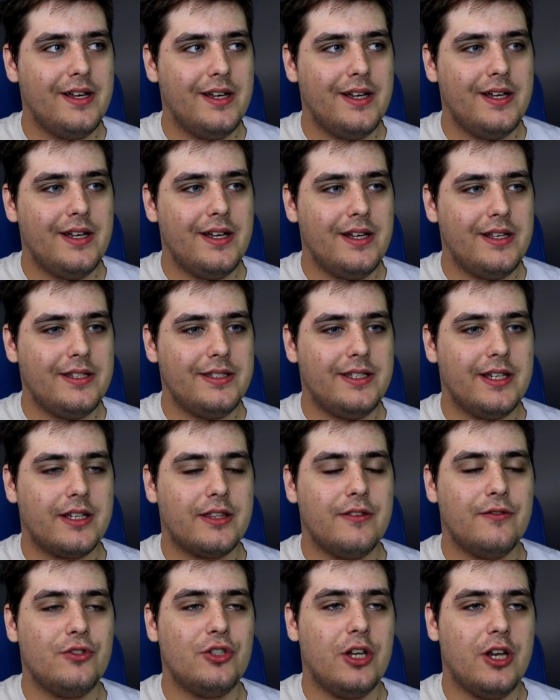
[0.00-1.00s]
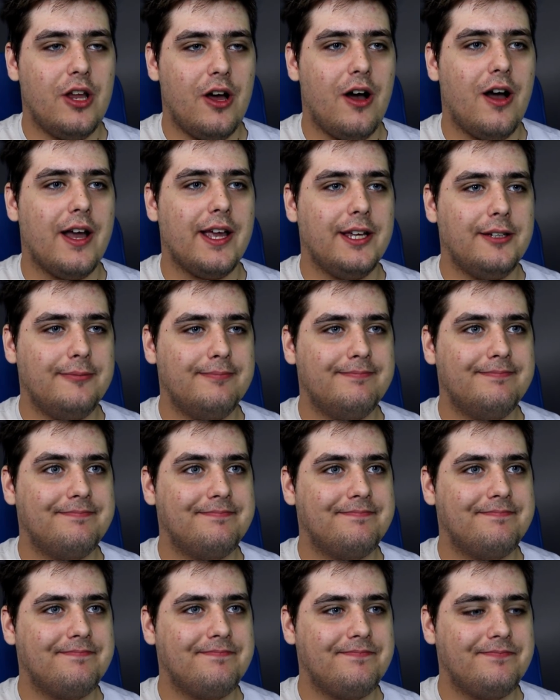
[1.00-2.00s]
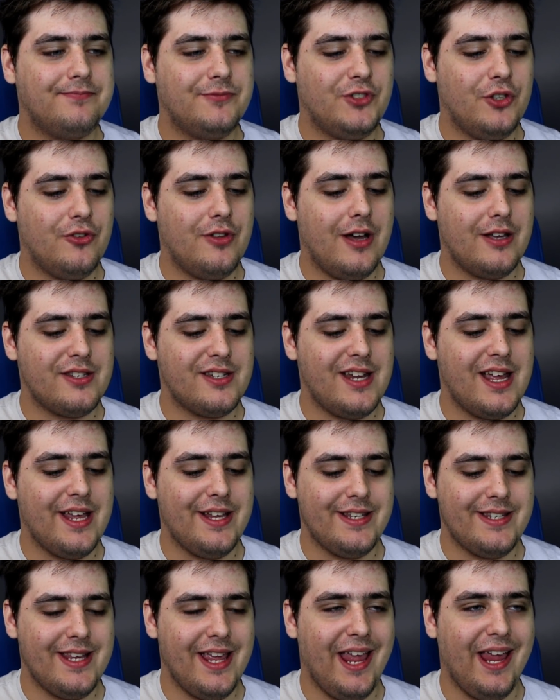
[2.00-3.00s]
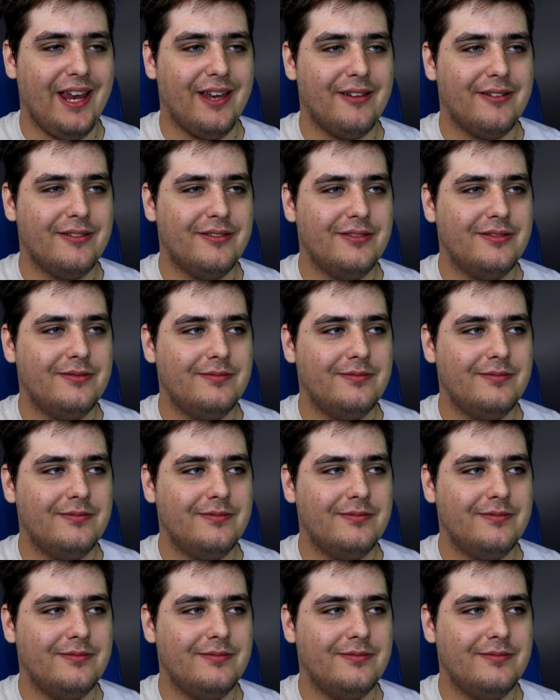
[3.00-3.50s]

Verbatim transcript: the 6th of July 2018.